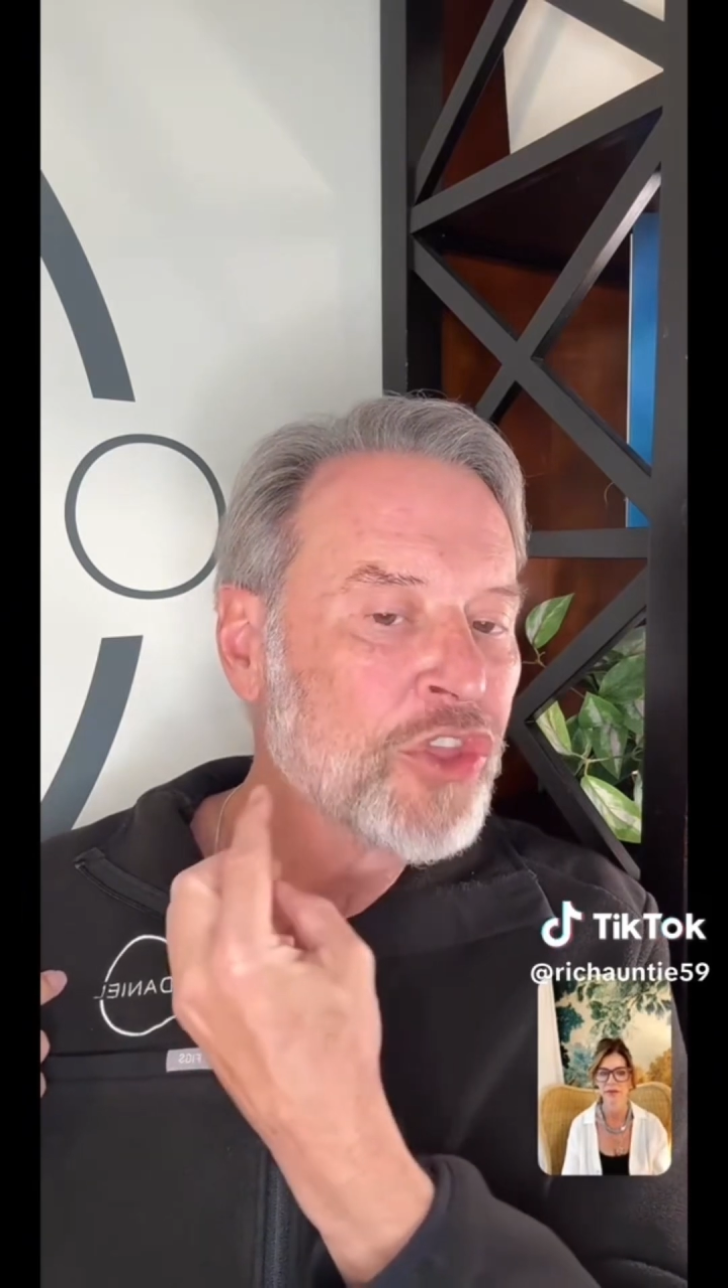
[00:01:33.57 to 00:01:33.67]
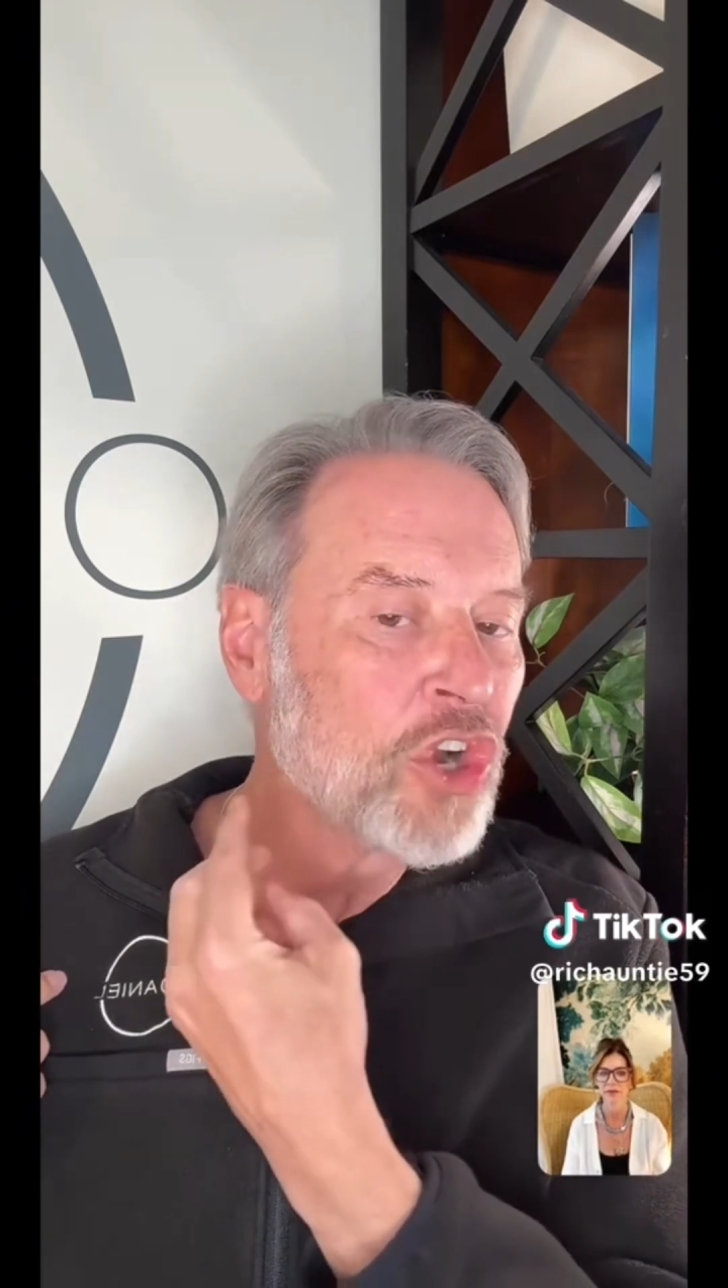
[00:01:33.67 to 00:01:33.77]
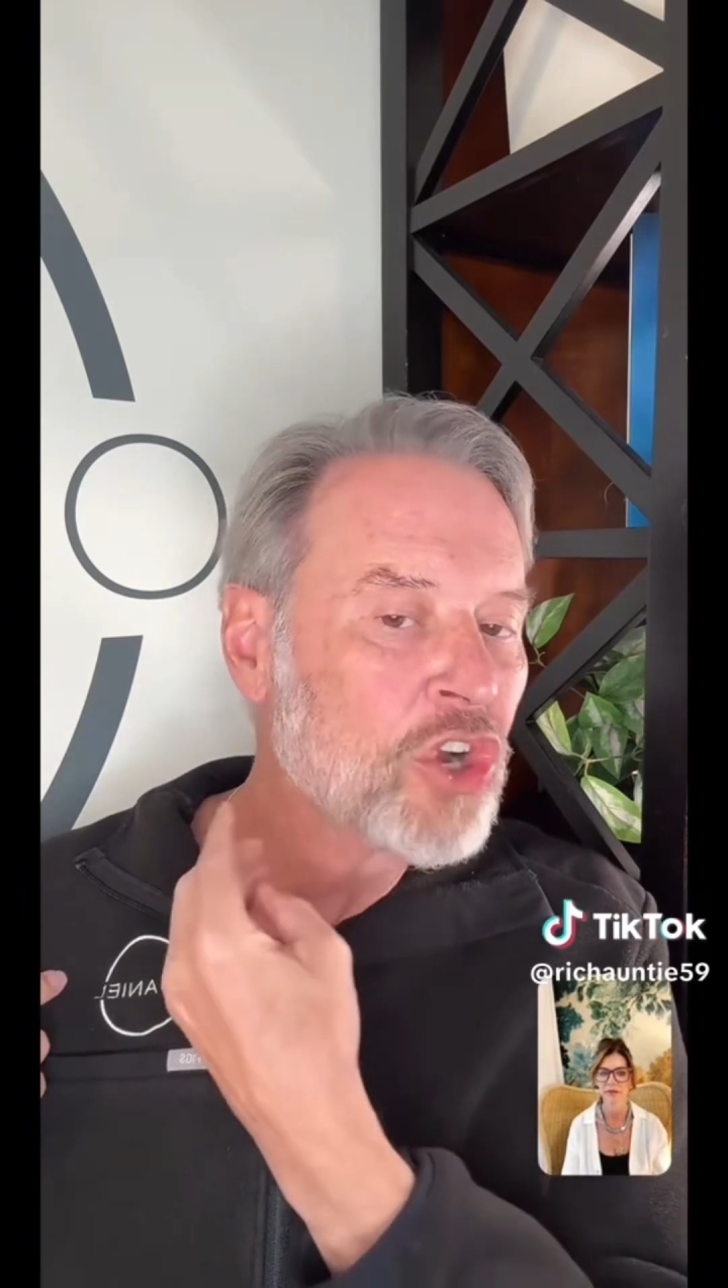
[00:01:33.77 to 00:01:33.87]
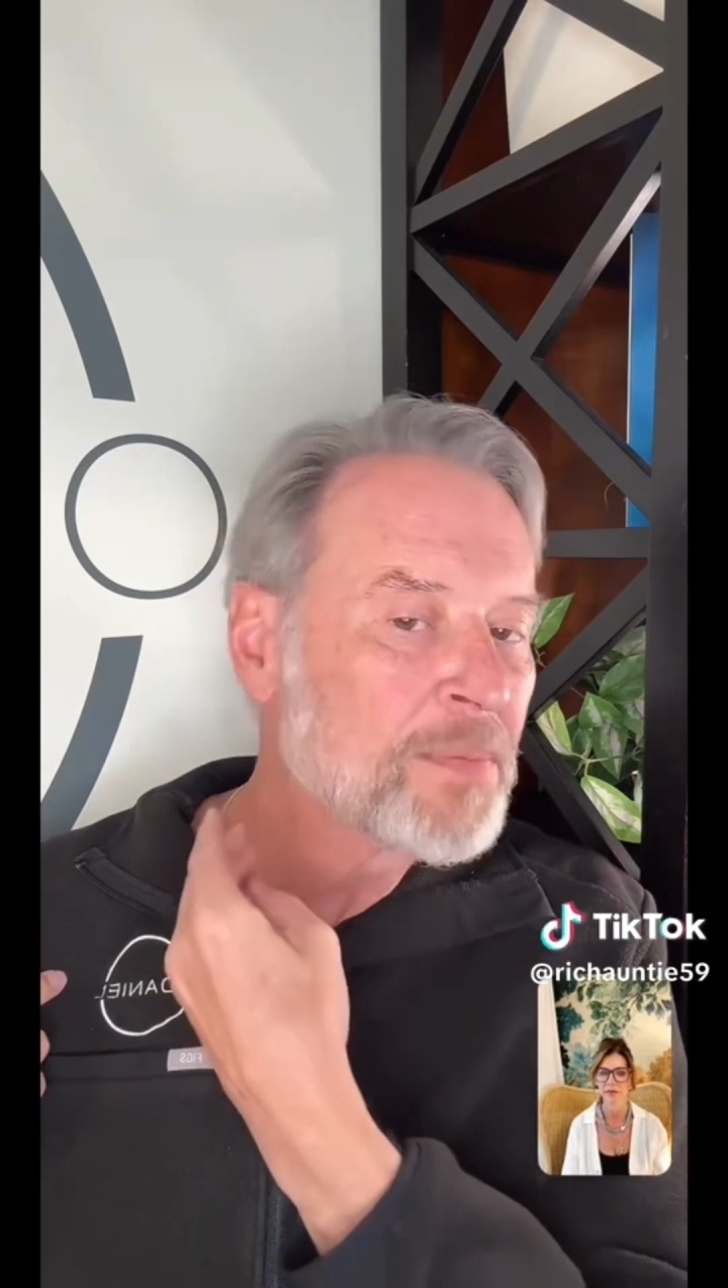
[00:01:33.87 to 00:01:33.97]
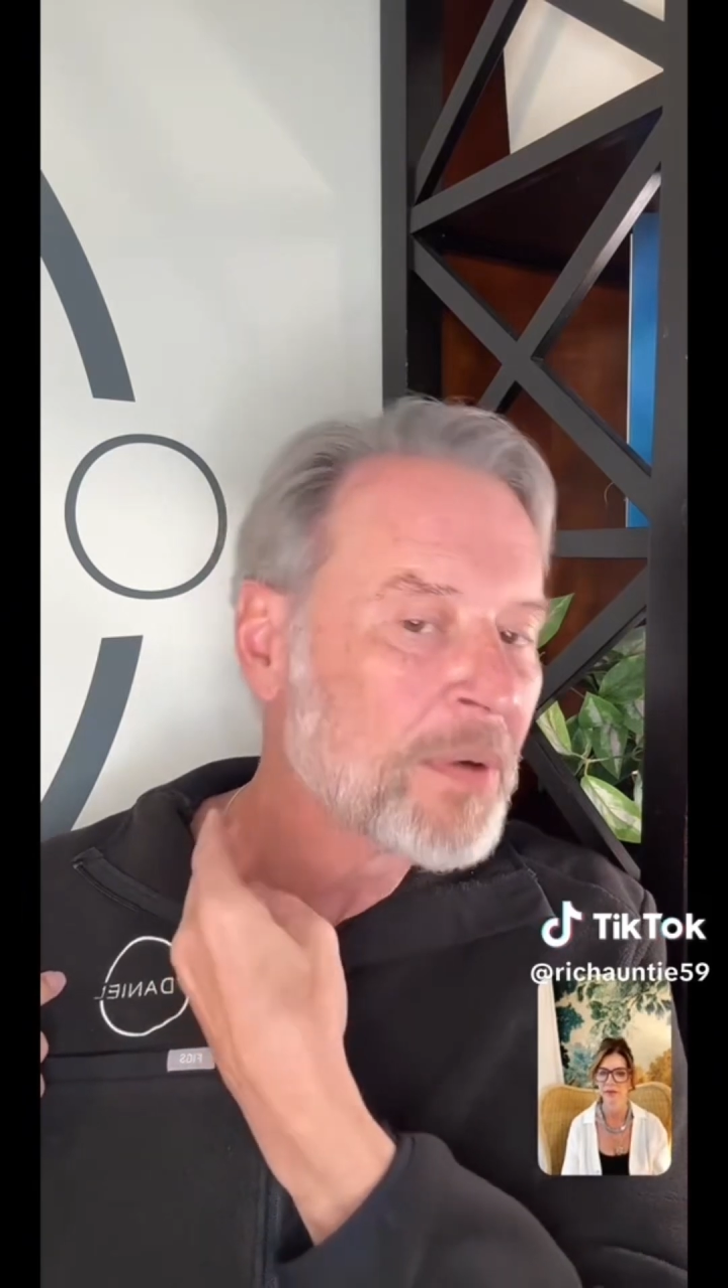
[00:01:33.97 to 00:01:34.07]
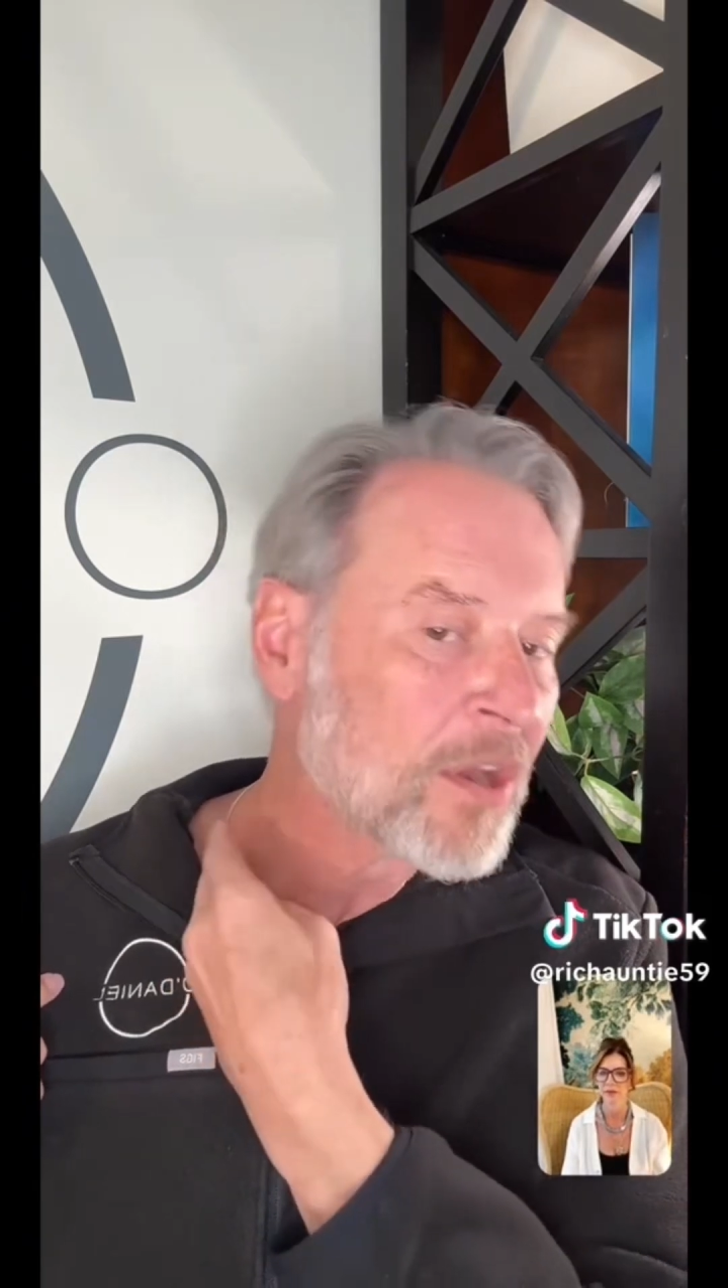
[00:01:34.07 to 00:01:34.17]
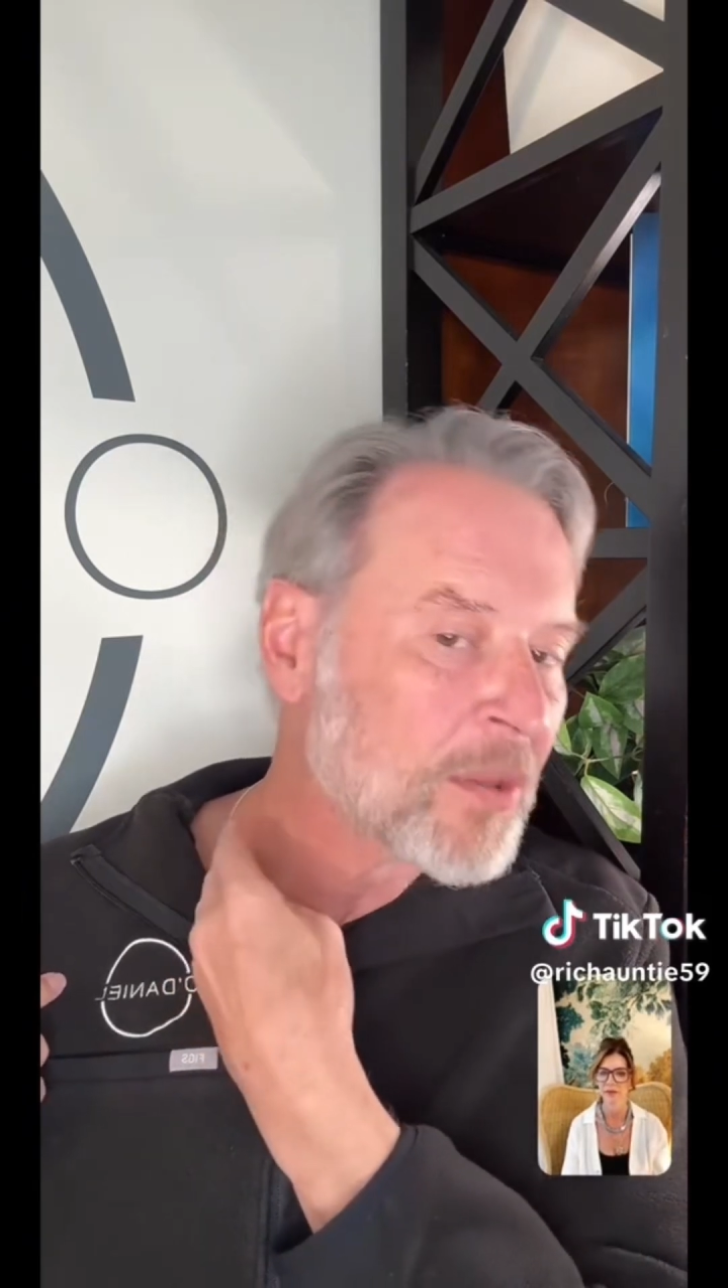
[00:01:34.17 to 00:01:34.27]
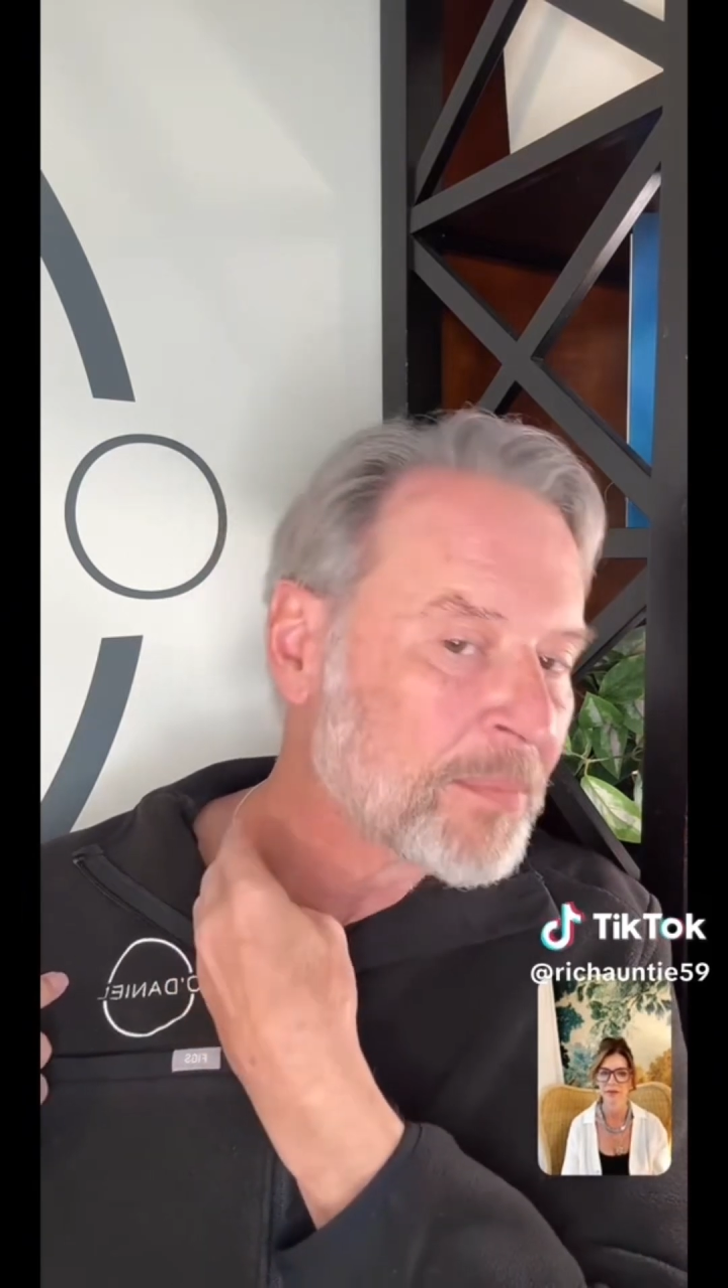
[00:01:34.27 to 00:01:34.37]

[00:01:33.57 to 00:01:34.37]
third part of the